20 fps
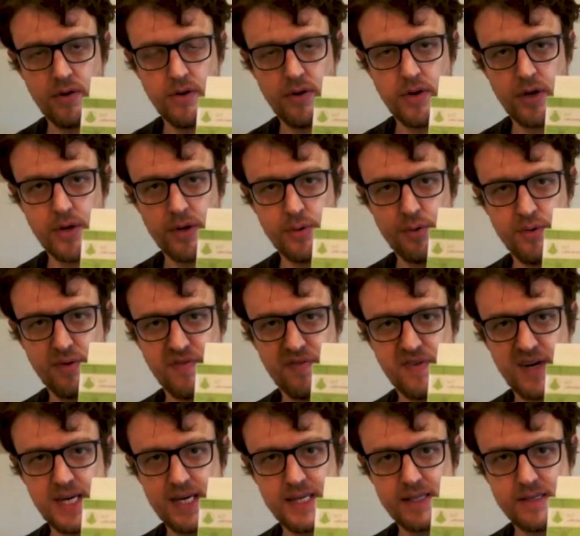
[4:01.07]
Node
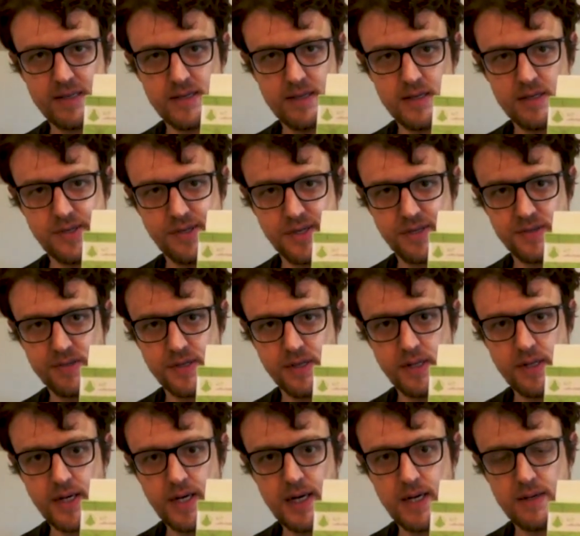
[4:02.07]
FAT, as you can see
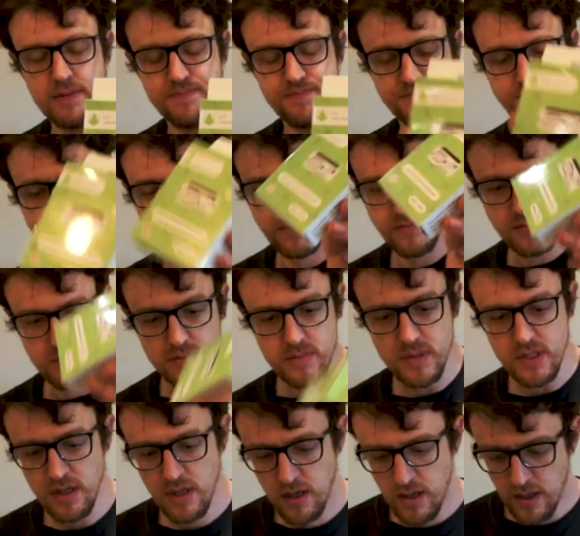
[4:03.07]
there.
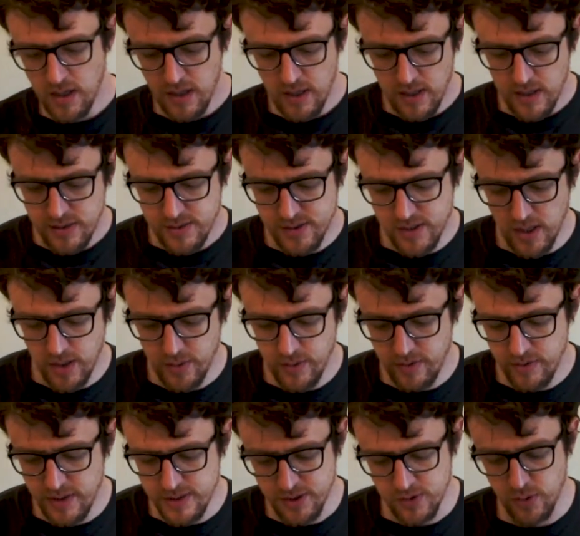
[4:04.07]
So
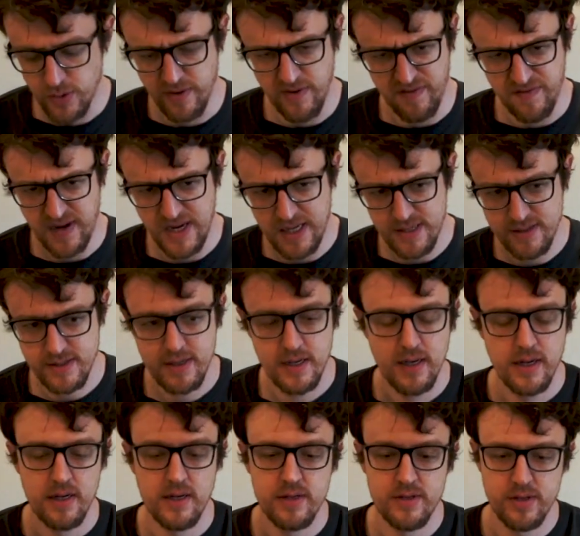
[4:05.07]
this is called a FAT,
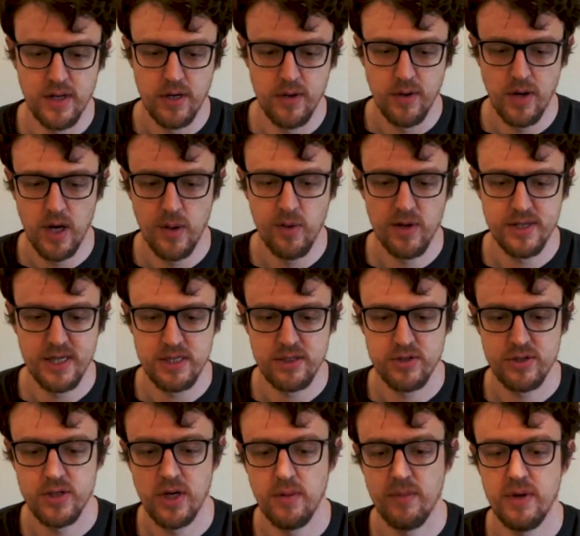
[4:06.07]
so hardware attached
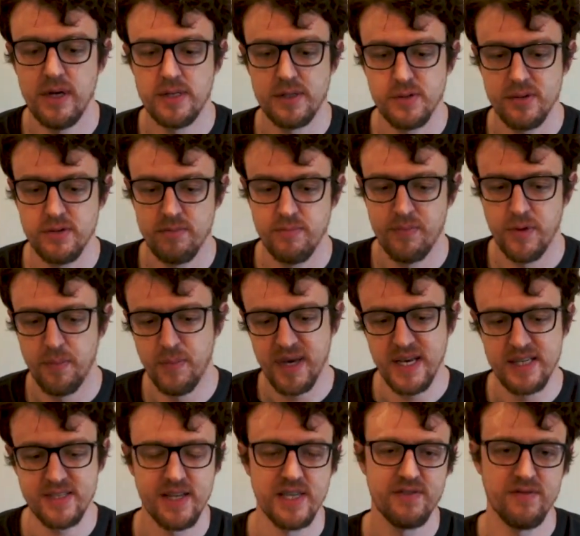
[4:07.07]
on top. The P
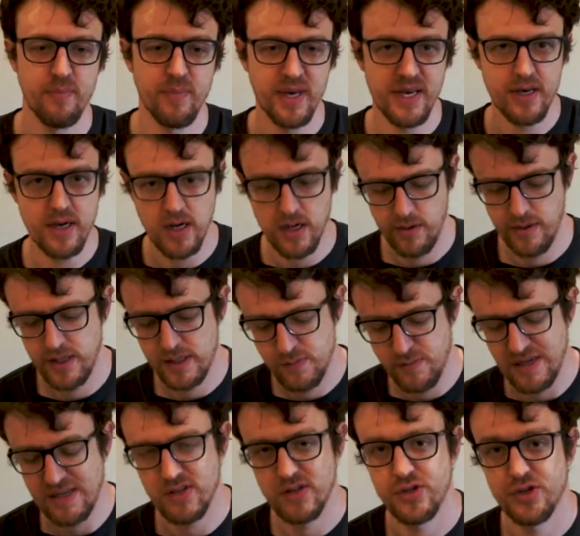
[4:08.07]
stands for Pico. It's
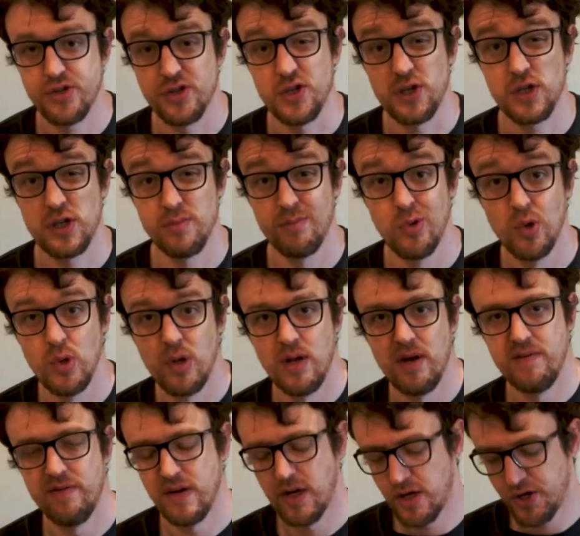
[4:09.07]
basically just a smaller
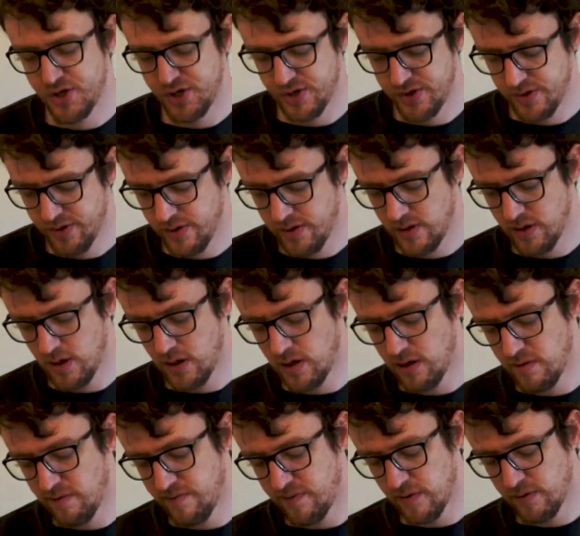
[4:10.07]
version
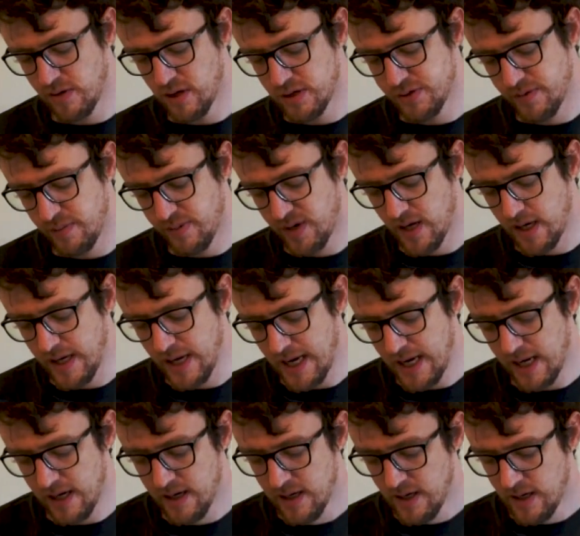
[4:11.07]
of a Raspberry Pi
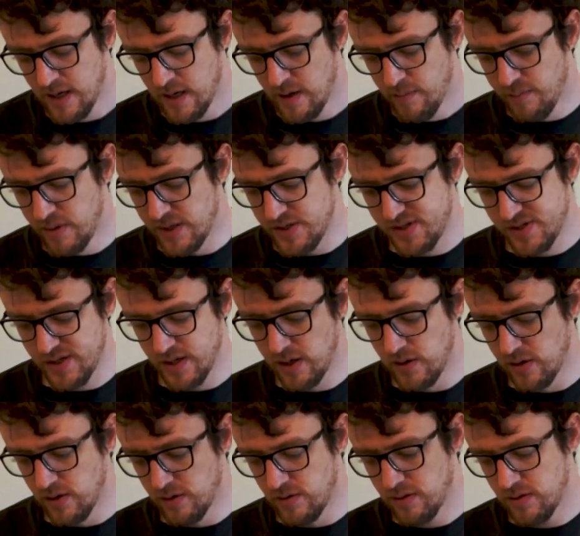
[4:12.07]
hat, but
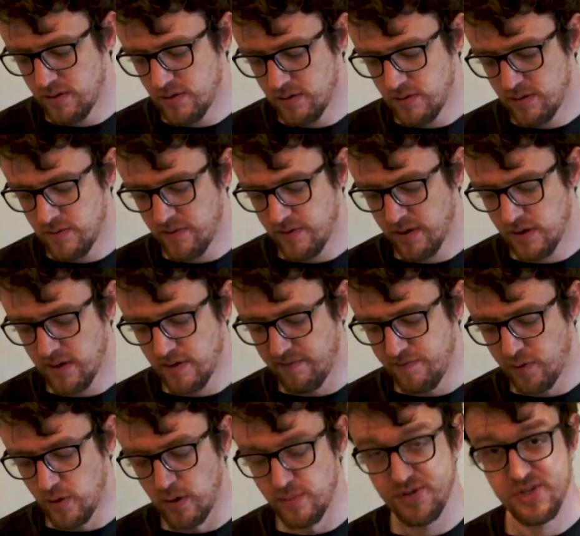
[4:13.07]
still
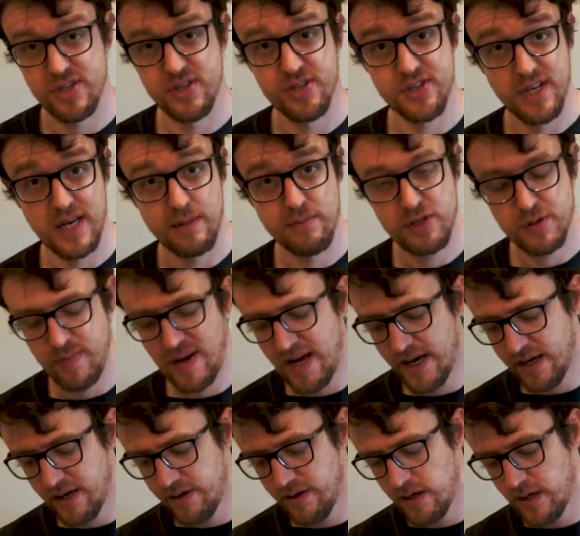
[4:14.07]
conforms to the same
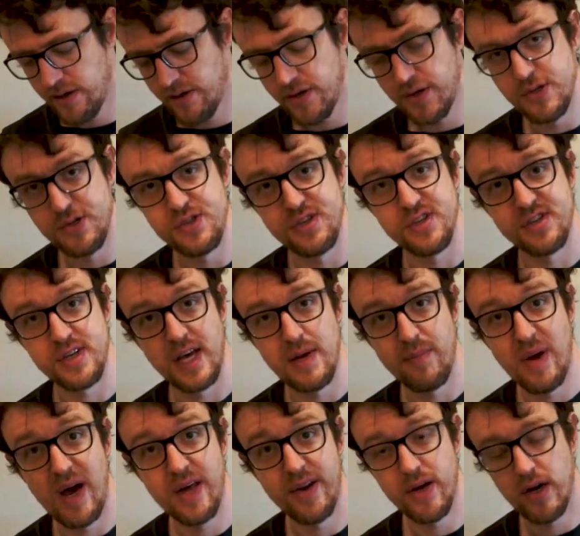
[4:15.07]
spec and uses the same
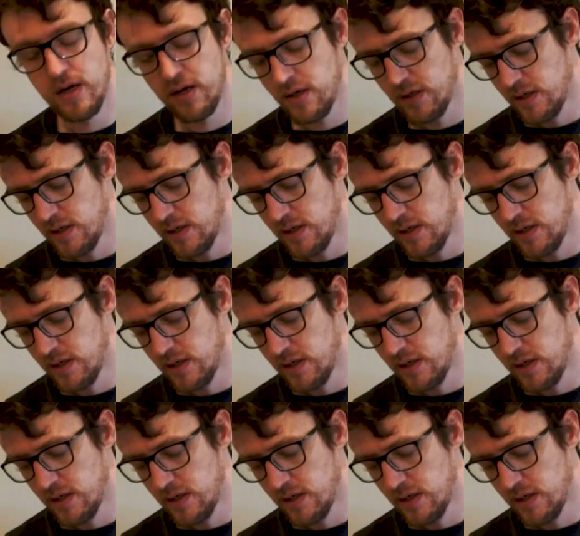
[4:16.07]
header.